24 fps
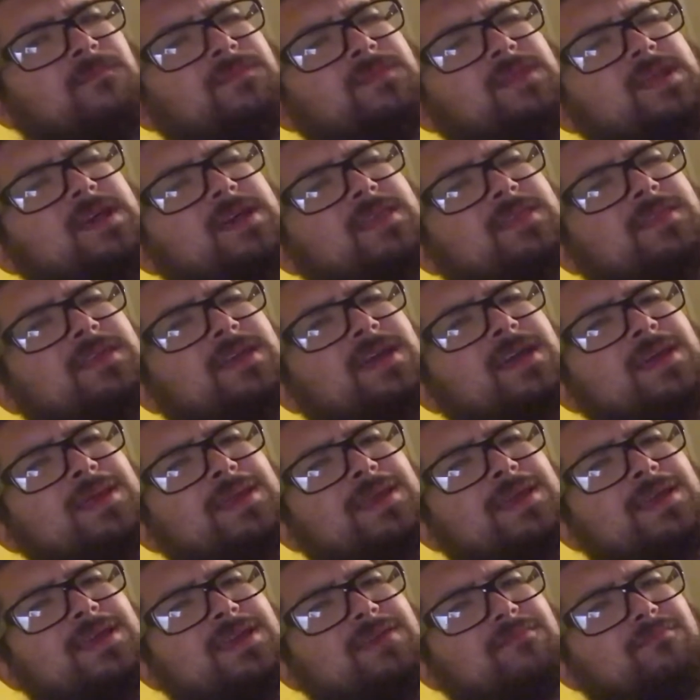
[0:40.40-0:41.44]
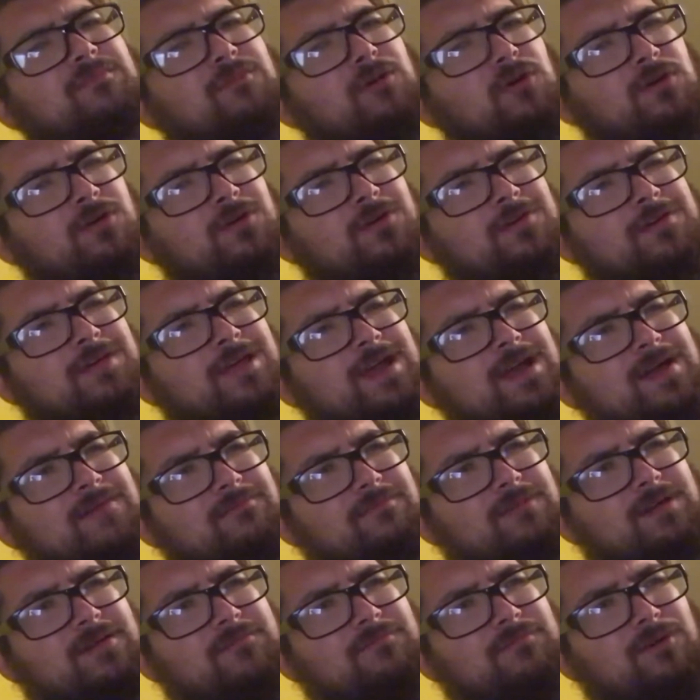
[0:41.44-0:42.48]
And then in Mortal
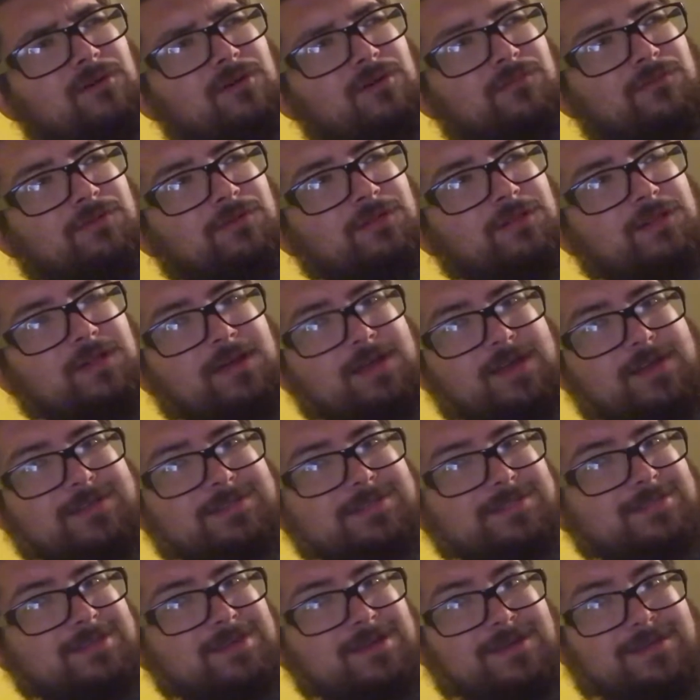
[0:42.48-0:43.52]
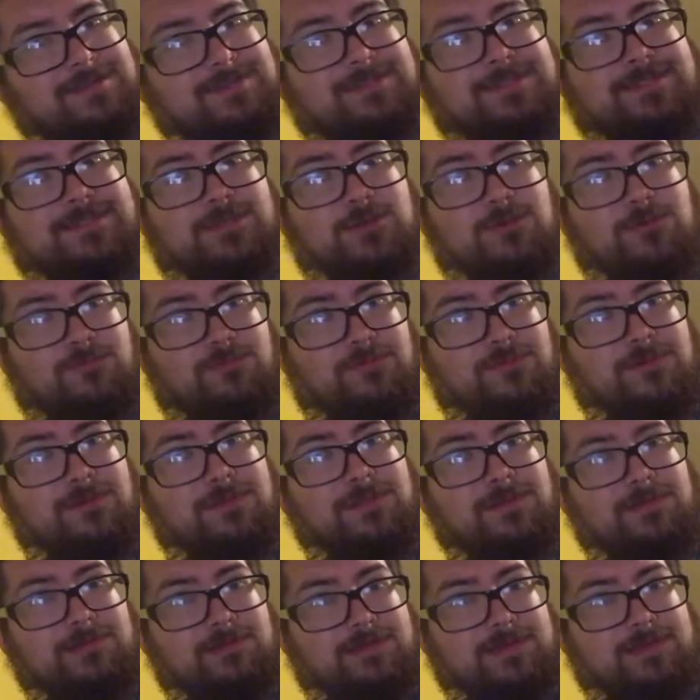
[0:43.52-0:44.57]
Kombat Mobile, I just got super
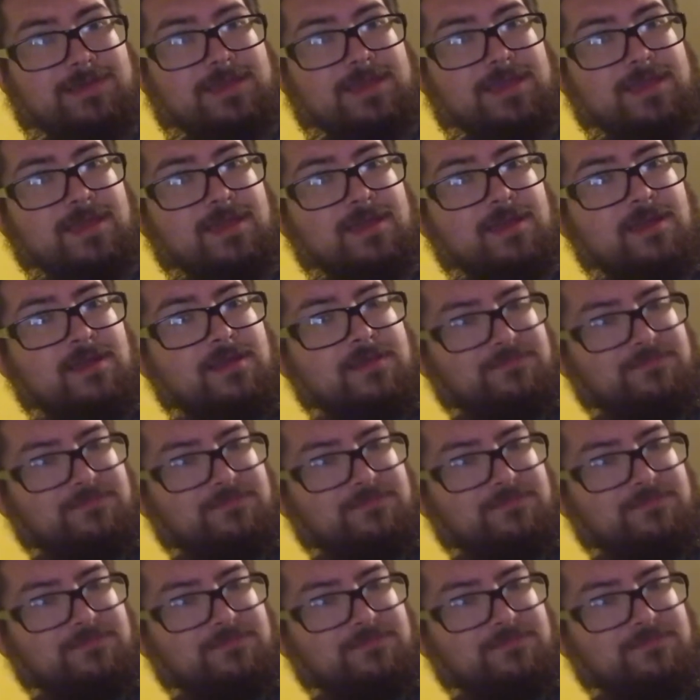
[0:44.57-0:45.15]
lucky